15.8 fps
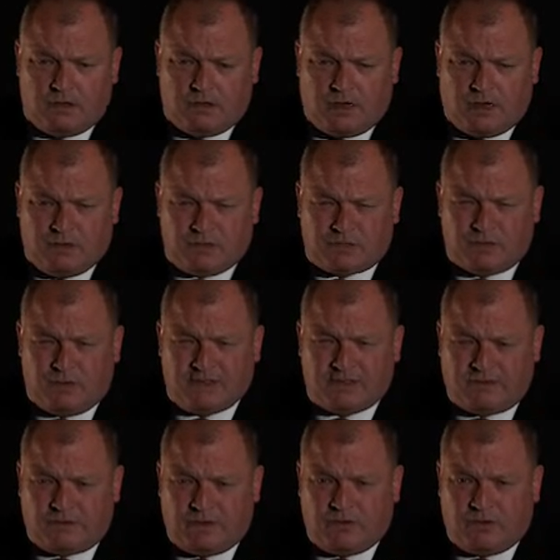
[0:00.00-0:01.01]
I used
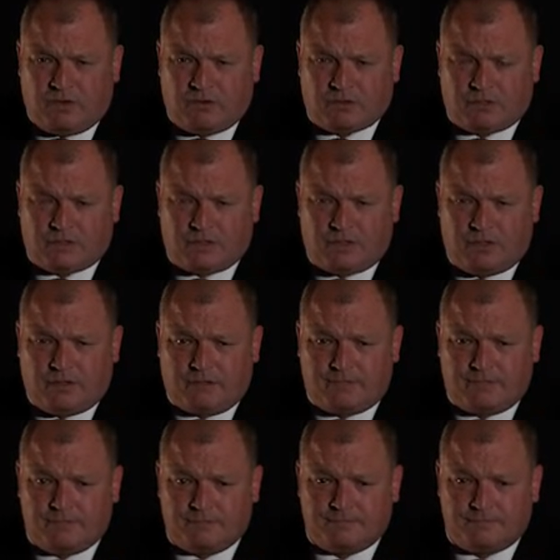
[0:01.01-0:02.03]
23 rolls of
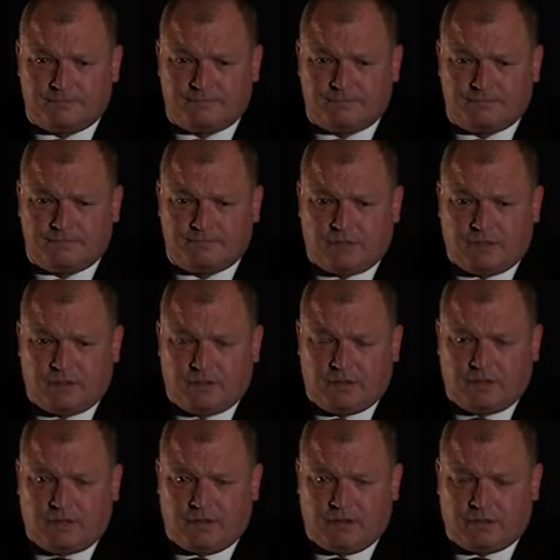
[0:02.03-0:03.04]
turf.
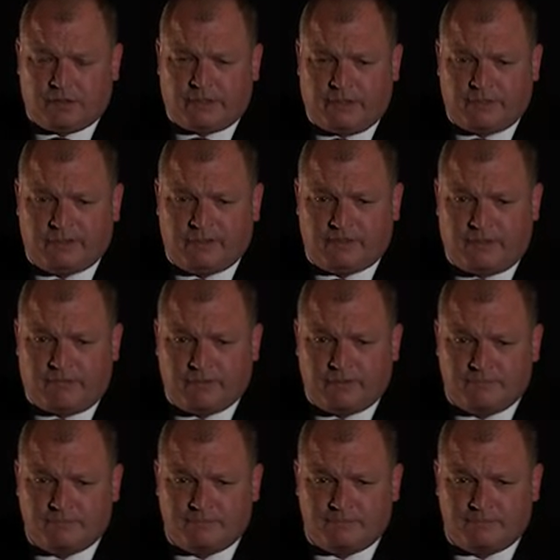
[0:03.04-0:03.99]
I ordered 87.